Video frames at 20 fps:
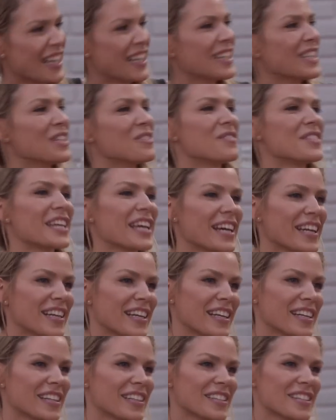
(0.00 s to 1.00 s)
um,
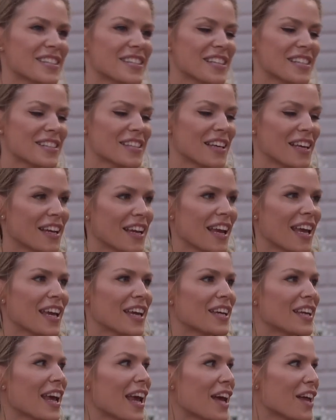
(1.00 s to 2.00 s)
Dani, season
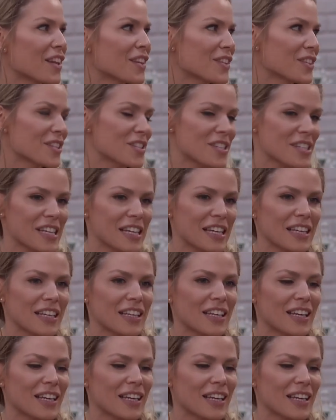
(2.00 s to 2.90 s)
8 and 13.